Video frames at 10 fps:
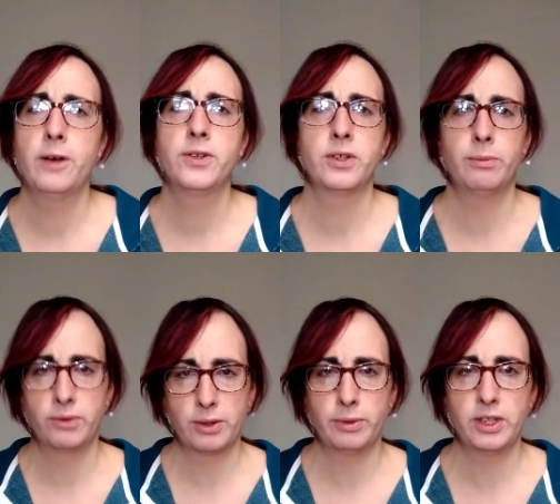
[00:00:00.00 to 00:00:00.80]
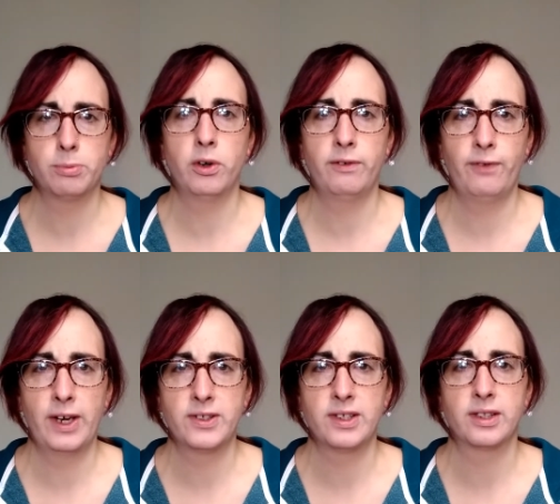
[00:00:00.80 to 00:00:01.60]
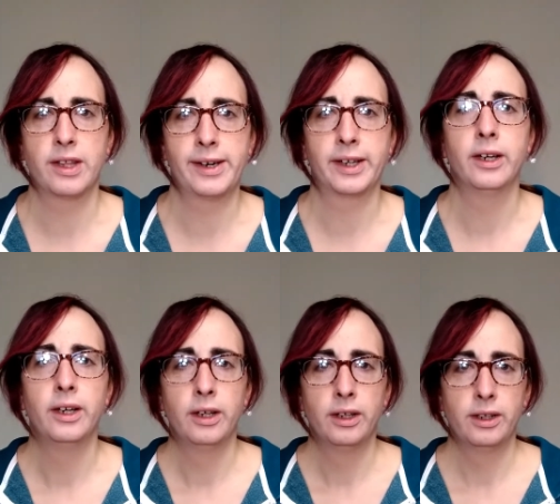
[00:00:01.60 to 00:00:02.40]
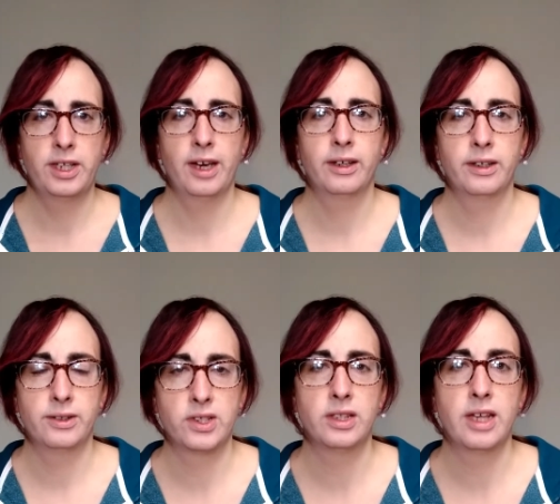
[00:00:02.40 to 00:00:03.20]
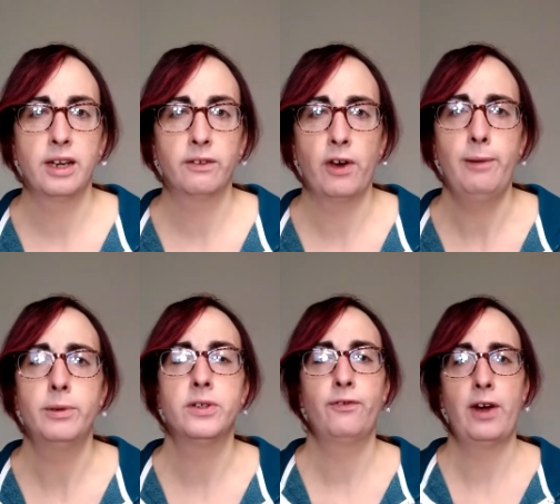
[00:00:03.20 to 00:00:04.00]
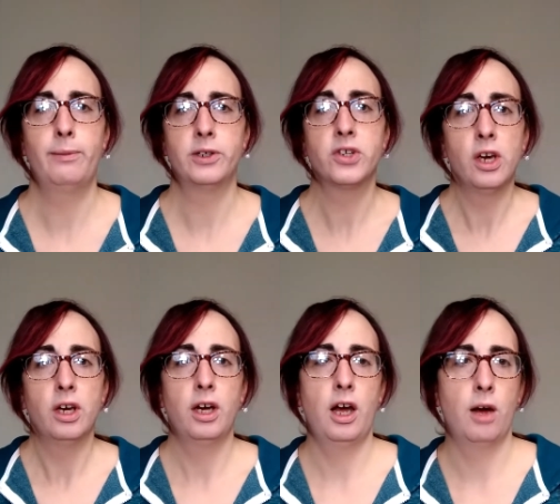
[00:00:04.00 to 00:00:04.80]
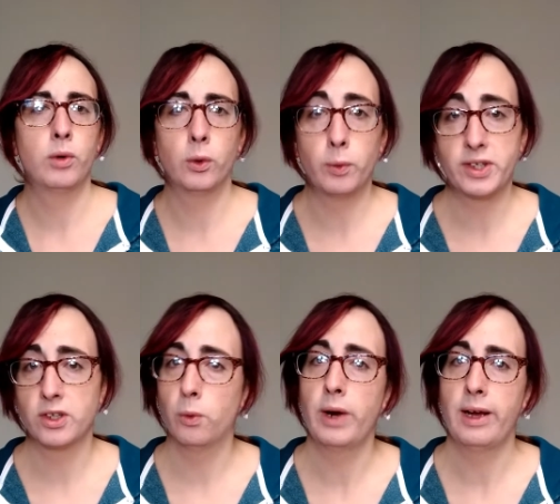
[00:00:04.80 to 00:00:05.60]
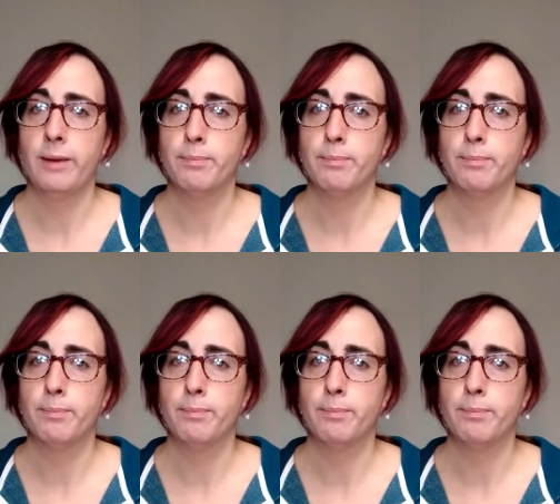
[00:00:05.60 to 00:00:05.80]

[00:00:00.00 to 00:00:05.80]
Some of these more advanced athletic tech and synthetic fibers will whisk away